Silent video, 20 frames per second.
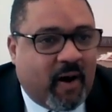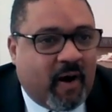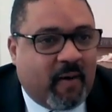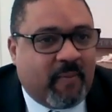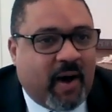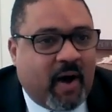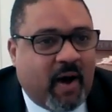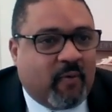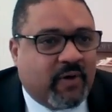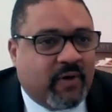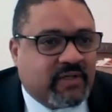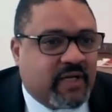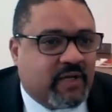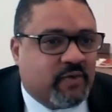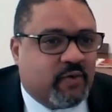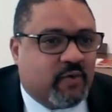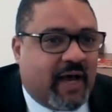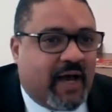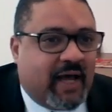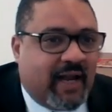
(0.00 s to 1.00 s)
about which
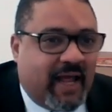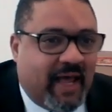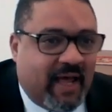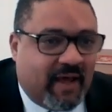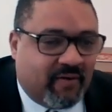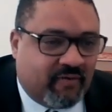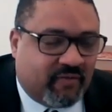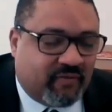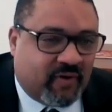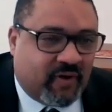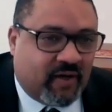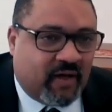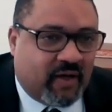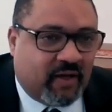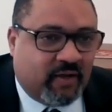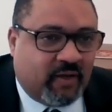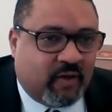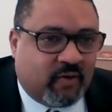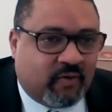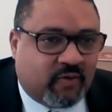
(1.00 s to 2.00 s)
I do not have,
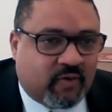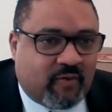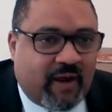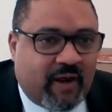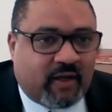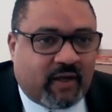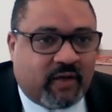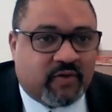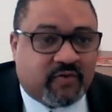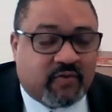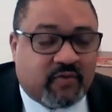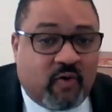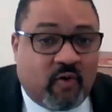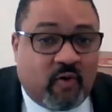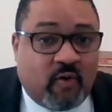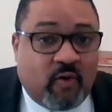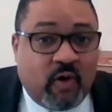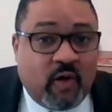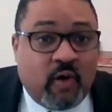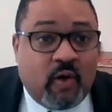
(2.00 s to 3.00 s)
direct
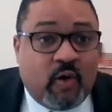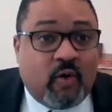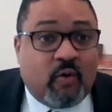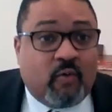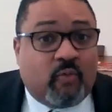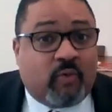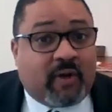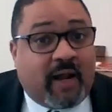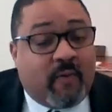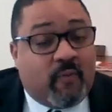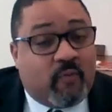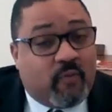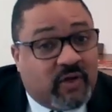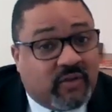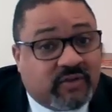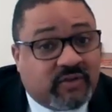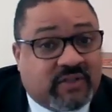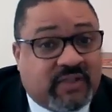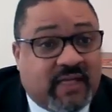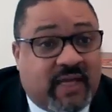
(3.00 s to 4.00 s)
control. What I
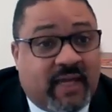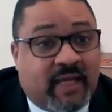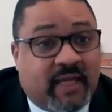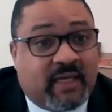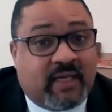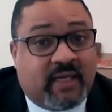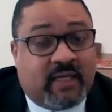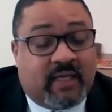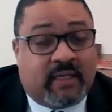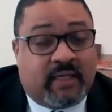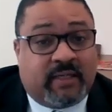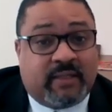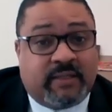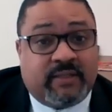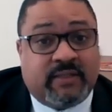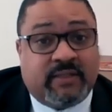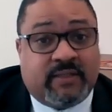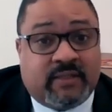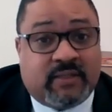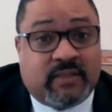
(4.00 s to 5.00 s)
will say
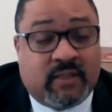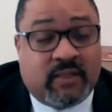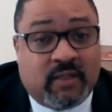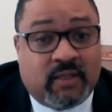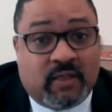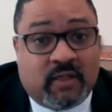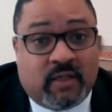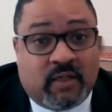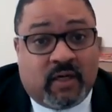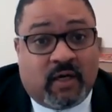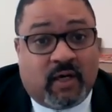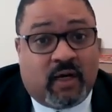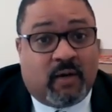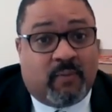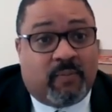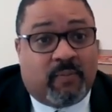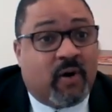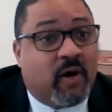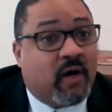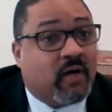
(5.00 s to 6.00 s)
is
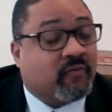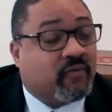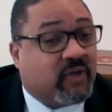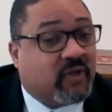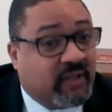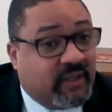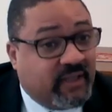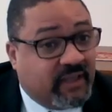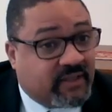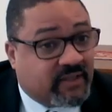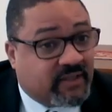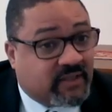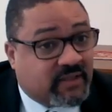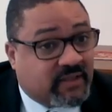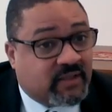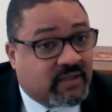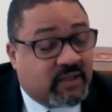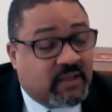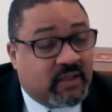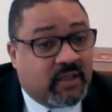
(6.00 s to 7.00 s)
upon
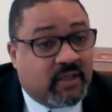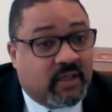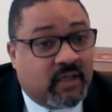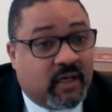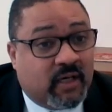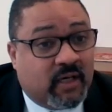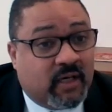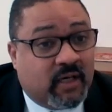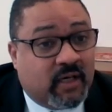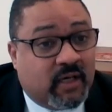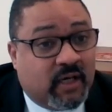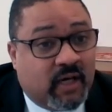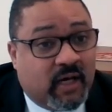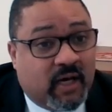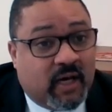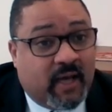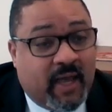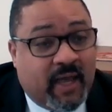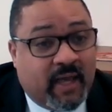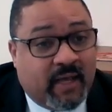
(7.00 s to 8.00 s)
release,
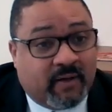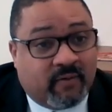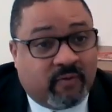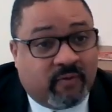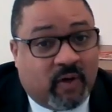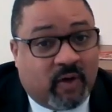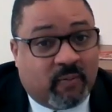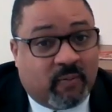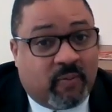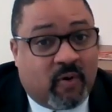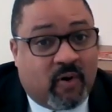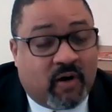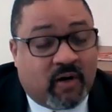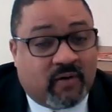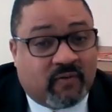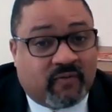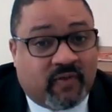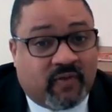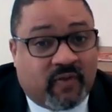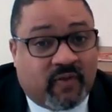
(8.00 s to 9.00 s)
and
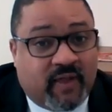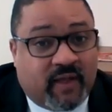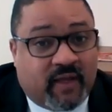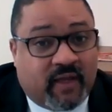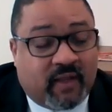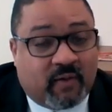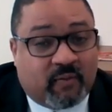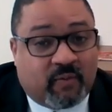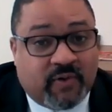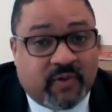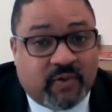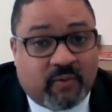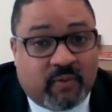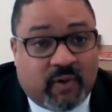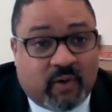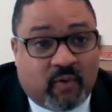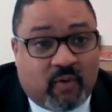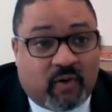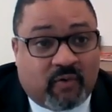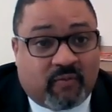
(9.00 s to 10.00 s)
part of the thinking that we're
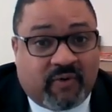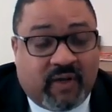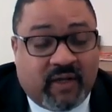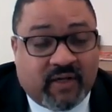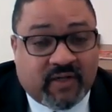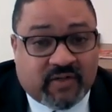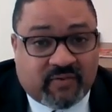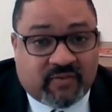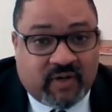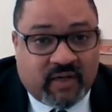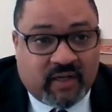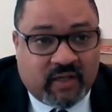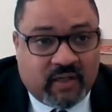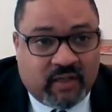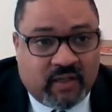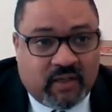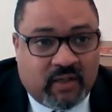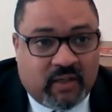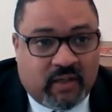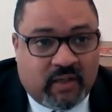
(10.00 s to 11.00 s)
doing on
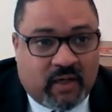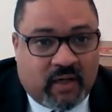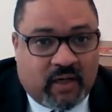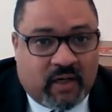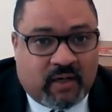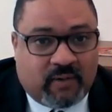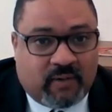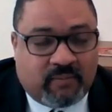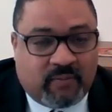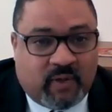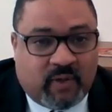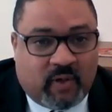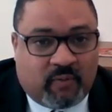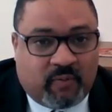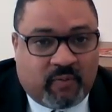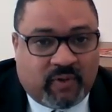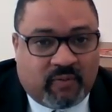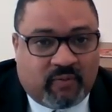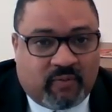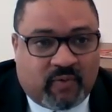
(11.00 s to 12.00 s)
reentry,
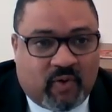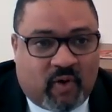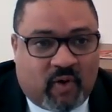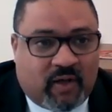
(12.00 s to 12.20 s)
we